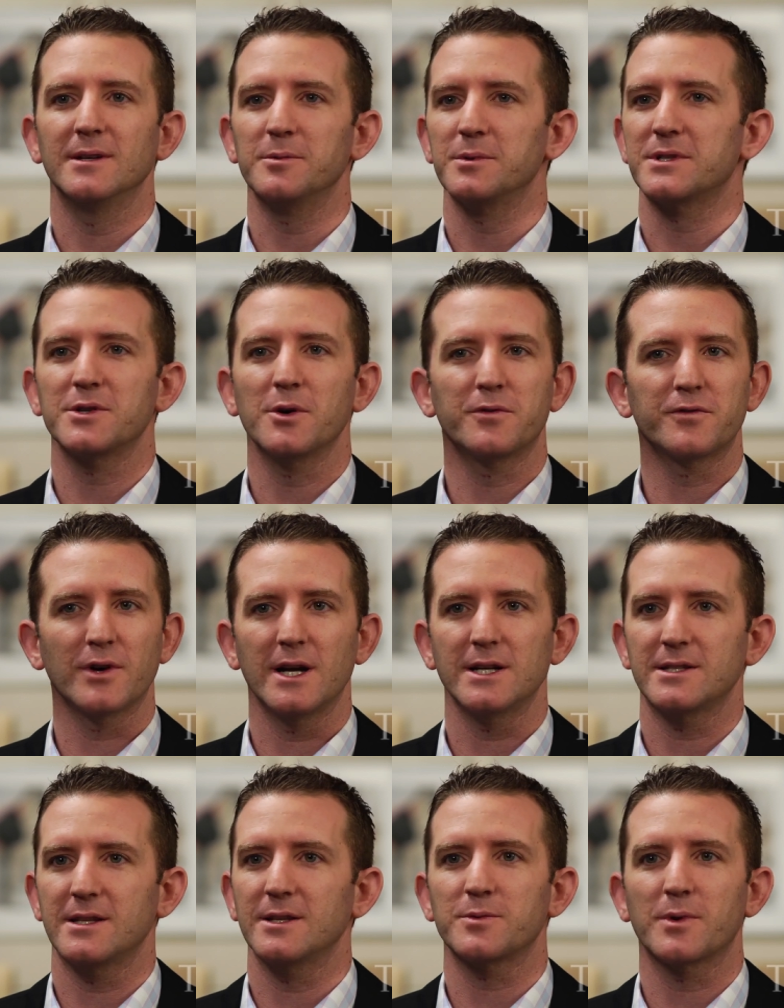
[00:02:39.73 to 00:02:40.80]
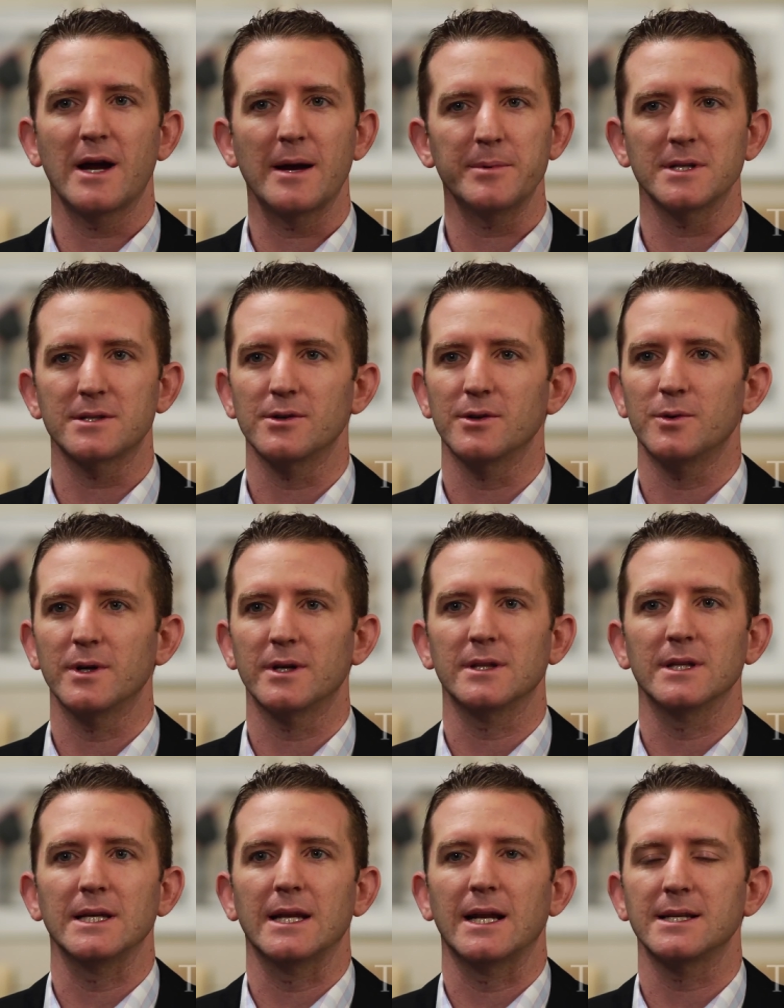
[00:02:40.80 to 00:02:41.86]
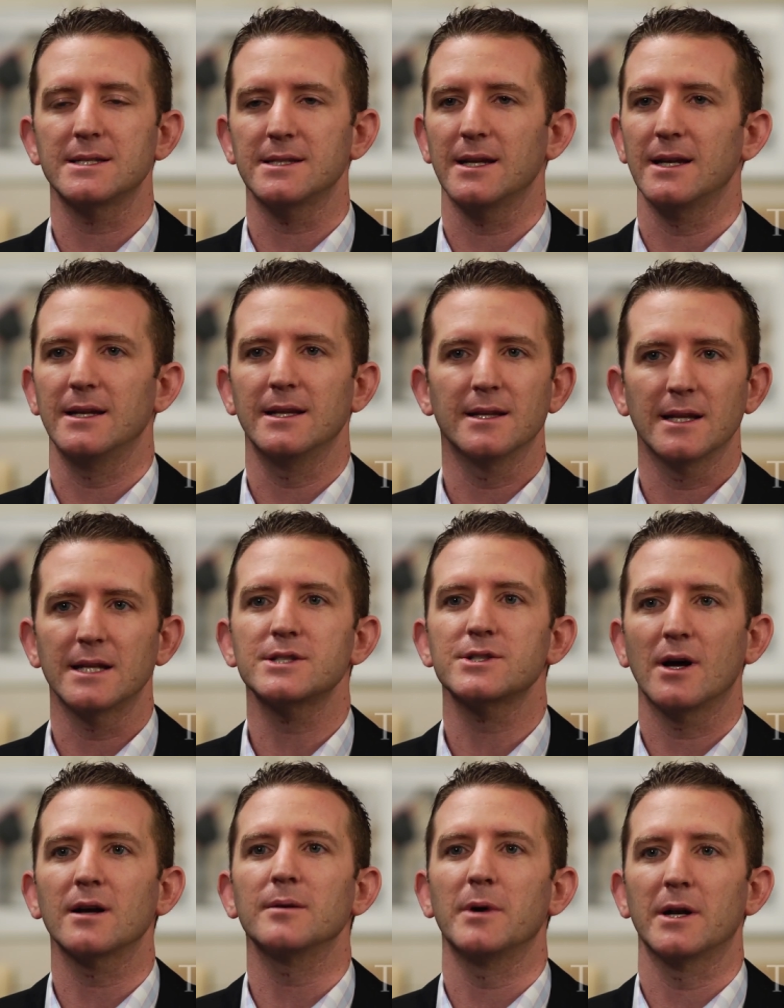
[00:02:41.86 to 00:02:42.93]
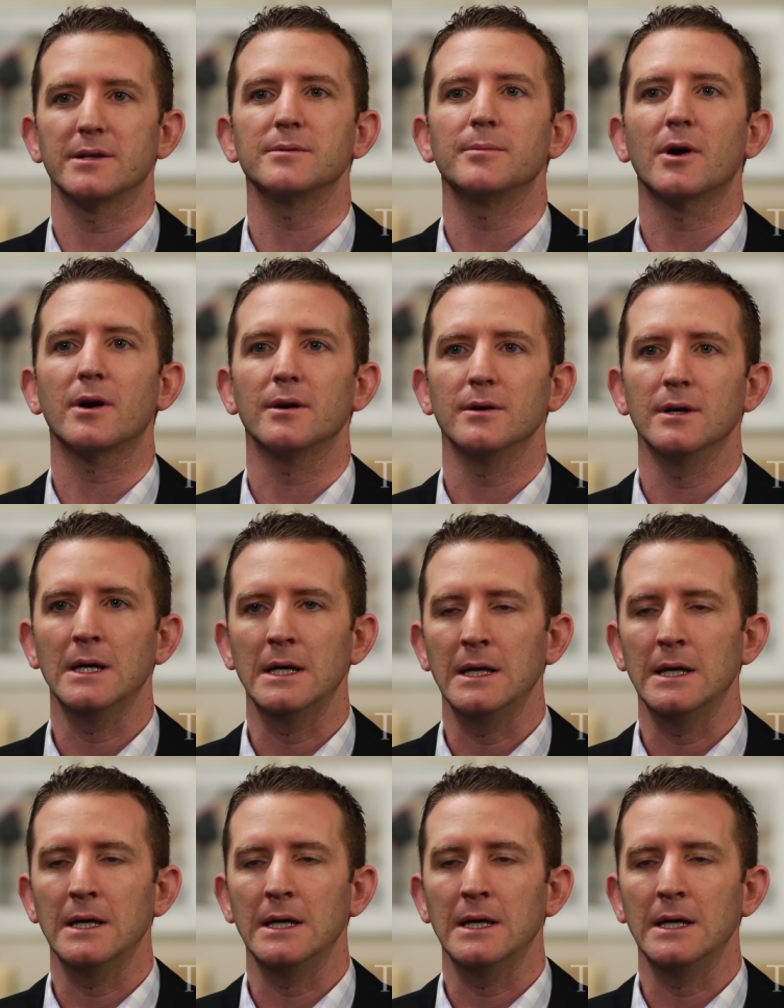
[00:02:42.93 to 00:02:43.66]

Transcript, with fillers: It was so fresh, things were happening so quickly, and I said, Let's talk about it tomorrow.